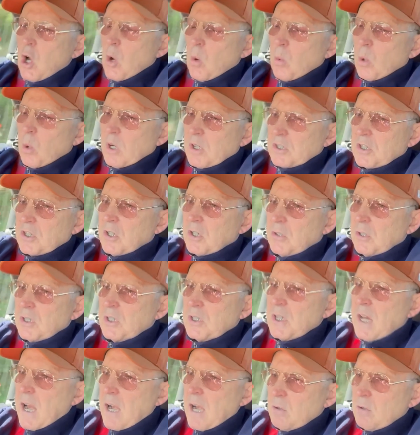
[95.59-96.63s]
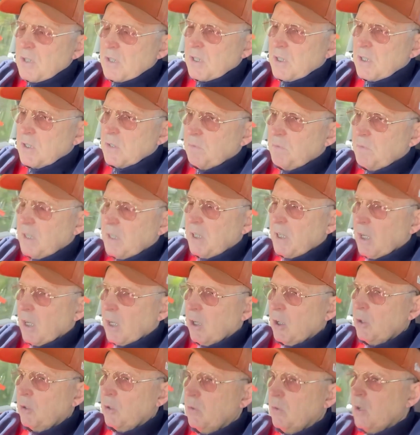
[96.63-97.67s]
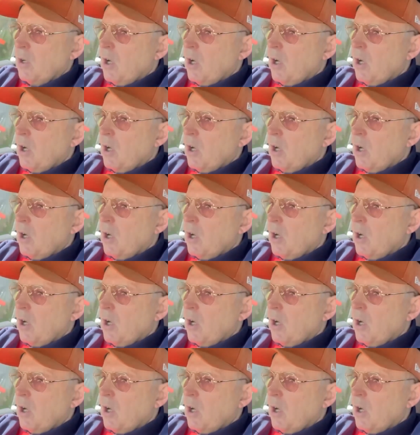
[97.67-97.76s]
was Chris Harris's video